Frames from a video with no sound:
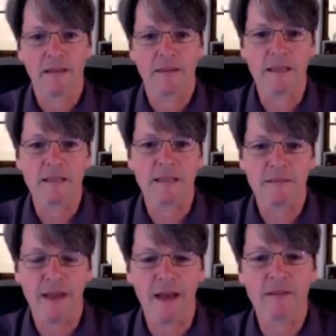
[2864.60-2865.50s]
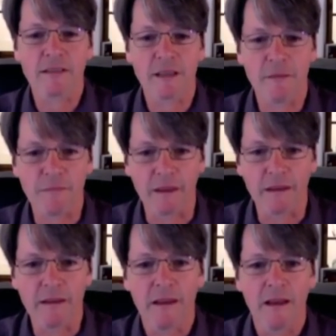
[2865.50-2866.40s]
That this has found
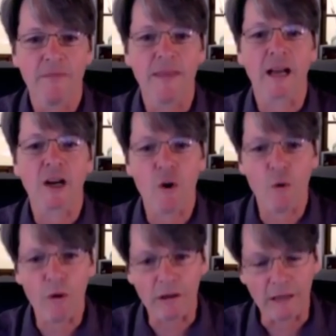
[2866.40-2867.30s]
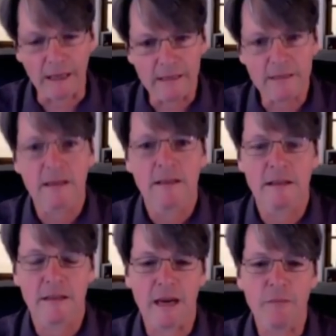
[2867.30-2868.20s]
something that
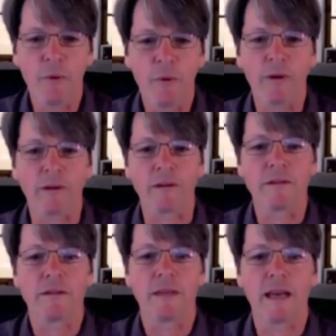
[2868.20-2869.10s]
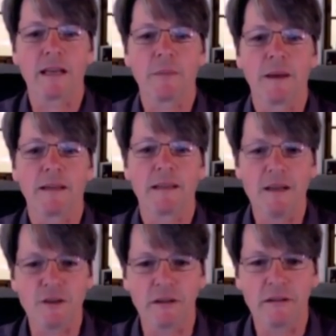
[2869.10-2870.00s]
correlates to that importance, that
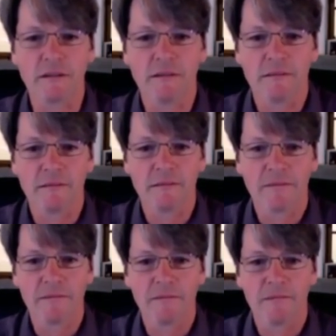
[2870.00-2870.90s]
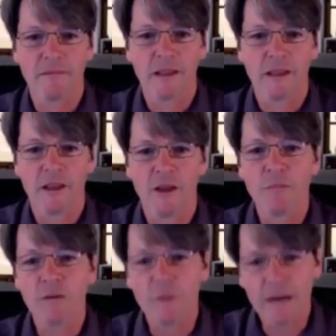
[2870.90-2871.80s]
expectation.
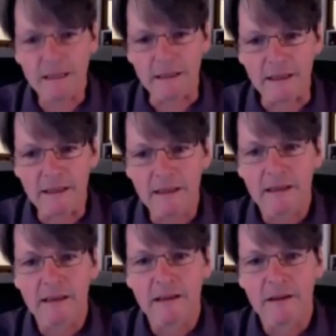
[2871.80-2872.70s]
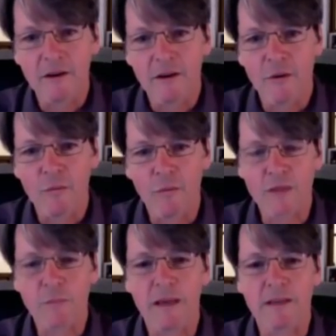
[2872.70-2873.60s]
But really,
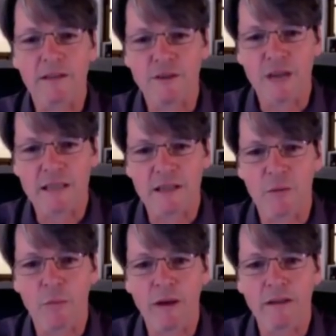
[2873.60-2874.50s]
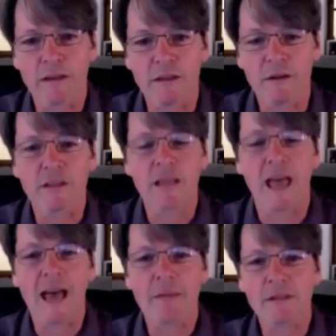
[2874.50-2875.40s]
what's being suggested or pointed to
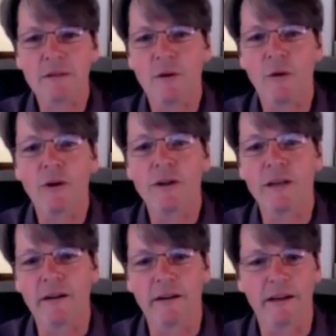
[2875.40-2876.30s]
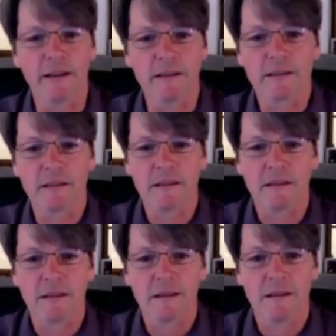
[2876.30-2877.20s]
is absolute ordinariness.